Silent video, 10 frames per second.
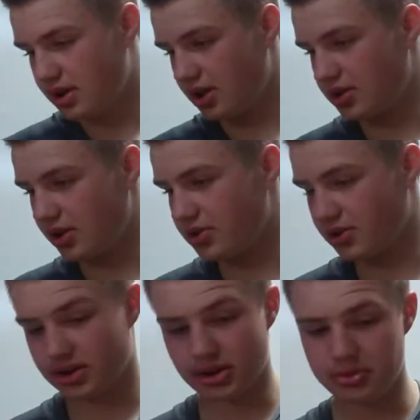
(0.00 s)
There's also
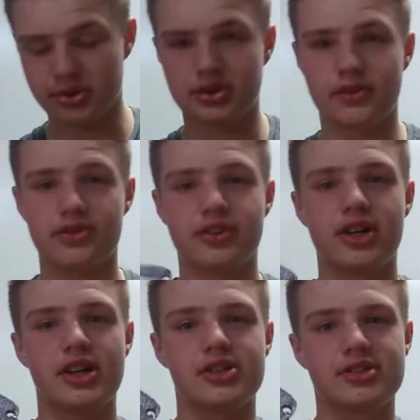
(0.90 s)
a couple of different
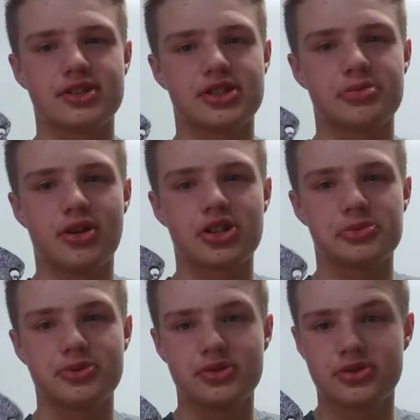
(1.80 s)
variations in smaller
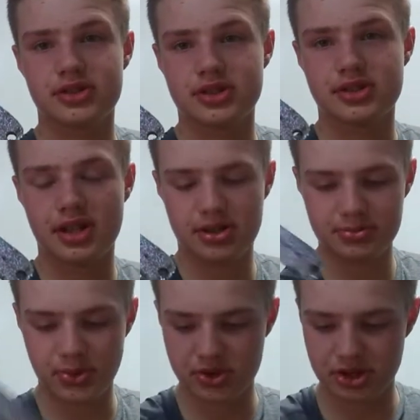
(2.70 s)
spoons. It's just like
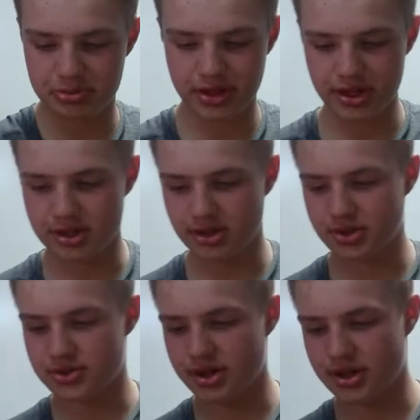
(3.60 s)
mostly bright
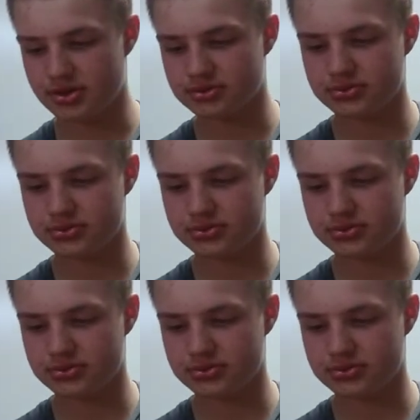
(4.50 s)
colors right now.